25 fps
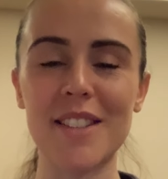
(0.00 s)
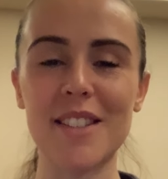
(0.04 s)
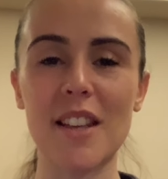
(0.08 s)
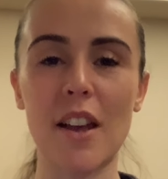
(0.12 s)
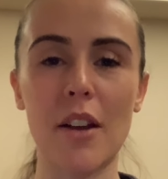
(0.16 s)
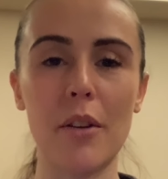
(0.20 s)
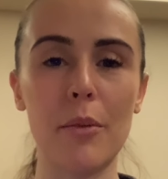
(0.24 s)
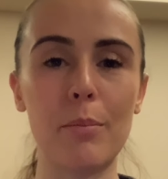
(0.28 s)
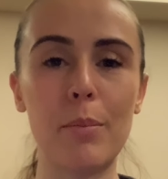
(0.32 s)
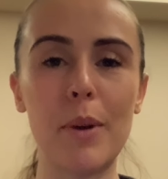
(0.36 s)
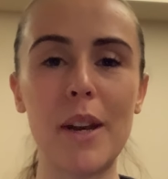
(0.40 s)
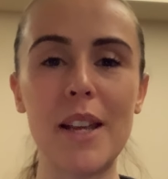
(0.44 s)

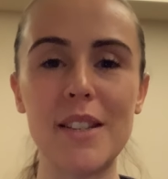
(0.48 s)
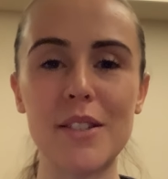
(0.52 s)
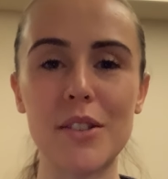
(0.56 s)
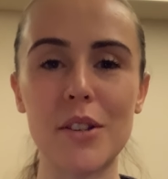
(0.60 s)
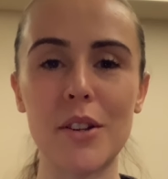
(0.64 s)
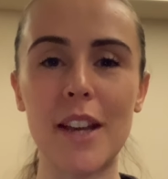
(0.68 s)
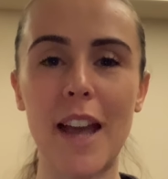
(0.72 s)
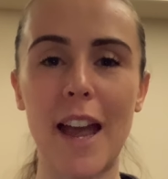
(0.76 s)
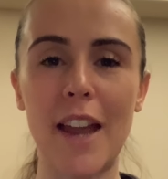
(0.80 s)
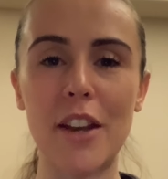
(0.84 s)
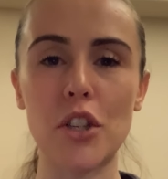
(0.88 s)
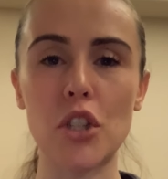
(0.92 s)
So please
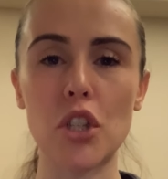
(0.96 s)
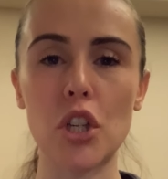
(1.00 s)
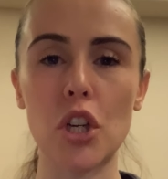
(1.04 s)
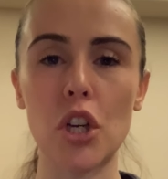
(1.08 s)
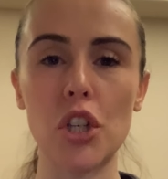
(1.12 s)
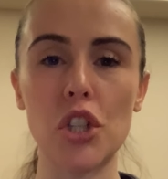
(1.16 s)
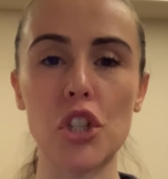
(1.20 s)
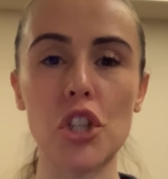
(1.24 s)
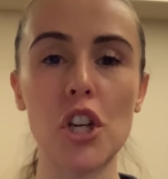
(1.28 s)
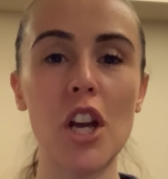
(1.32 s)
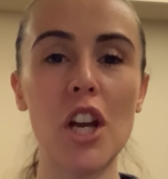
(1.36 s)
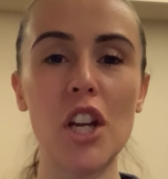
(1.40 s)
do get in
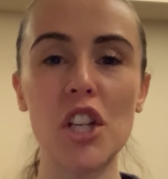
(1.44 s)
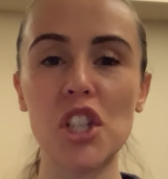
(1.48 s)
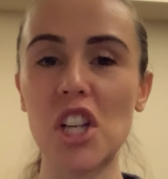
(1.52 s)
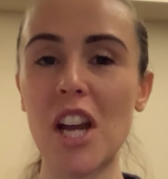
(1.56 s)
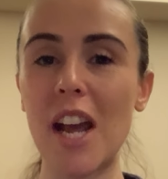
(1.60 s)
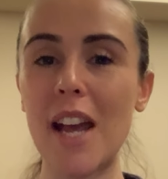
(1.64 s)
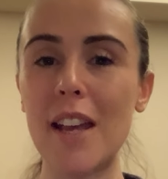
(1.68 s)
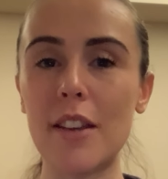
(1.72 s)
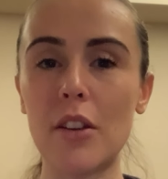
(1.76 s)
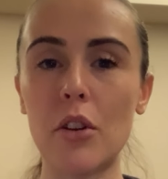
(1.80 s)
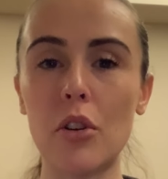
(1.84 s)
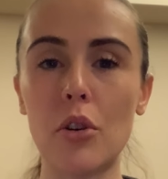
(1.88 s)
touch,
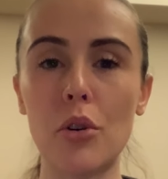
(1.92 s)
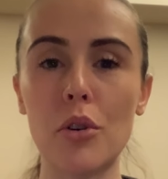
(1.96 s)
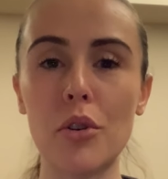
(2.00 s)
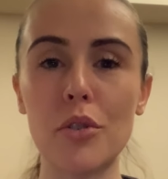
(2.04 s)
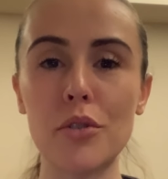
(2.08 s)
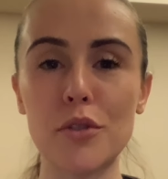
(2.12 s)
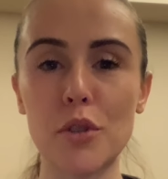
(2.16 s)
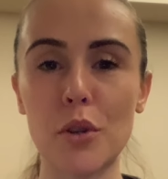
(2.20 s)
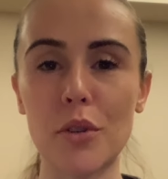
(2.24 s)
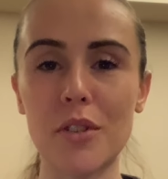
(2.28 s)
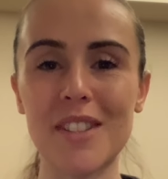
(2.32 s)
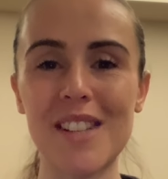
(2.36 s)
share your
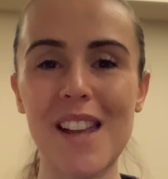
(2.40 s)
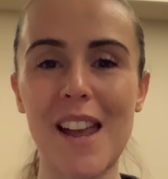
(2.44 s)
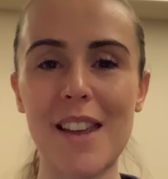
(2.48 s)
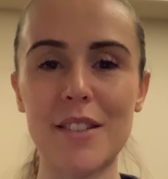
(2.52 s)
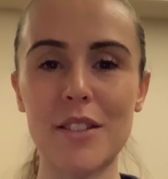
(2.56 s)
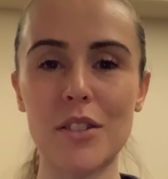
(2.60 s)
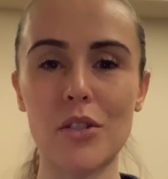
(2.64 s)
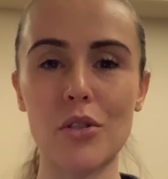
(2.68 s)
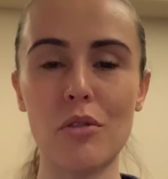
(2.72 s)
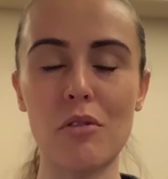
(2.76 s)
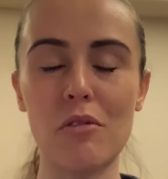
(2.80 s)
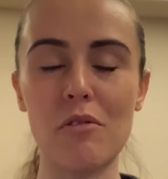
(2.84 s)
success
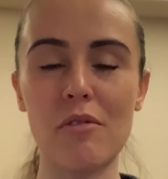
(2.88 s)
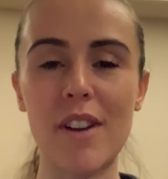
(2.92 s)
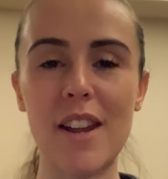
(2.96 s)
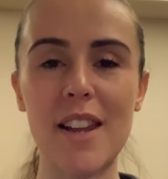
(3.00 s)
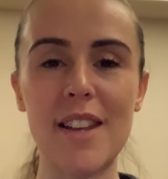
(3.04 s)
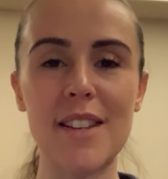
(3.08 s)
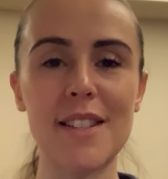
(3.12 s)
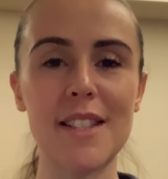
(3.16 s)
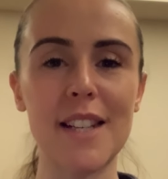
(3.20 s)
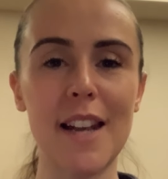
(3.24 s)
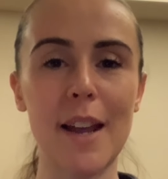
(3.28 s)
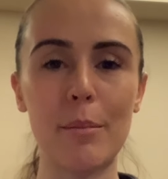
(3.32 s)

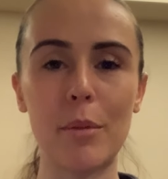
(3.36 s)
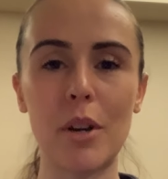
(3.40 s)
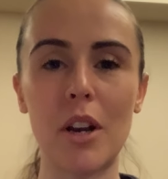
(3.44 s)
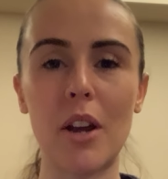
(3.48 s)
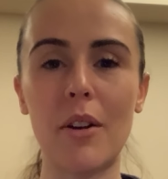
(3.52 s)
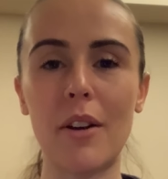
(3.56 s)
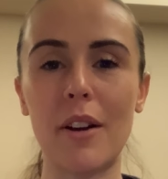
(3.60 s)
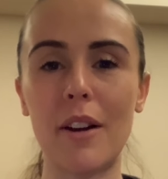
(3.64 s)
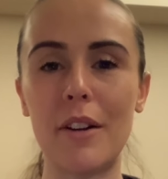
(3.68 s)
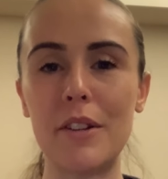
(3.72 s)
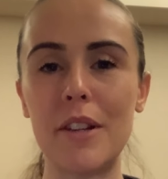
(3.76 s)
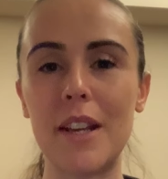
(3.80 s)
stories, let me know
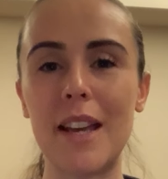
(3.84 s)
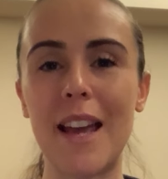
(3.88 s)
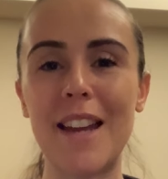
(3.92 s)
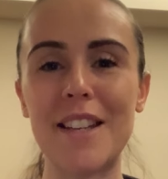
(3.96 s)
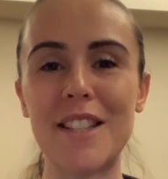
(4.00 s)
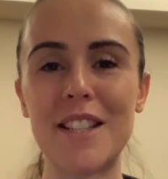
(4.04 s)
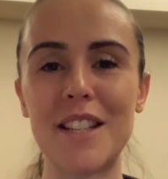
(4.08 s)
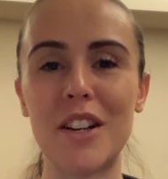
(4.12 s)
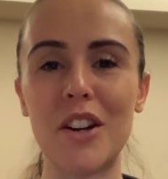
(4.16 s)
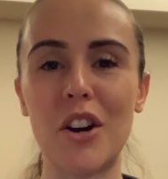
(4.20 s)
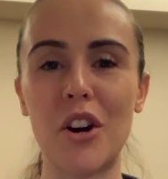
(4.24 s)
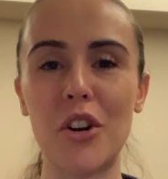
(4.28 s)
how you're
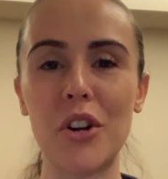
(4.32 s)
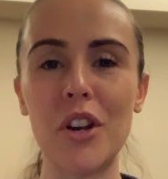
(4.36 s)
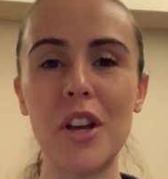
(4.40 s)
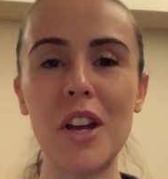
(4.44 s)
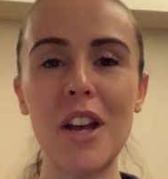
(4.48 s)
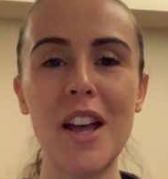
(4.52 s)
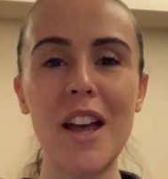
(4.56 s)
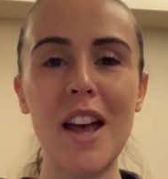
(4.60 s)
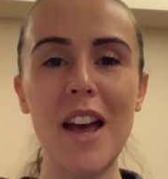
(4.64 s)
getting on,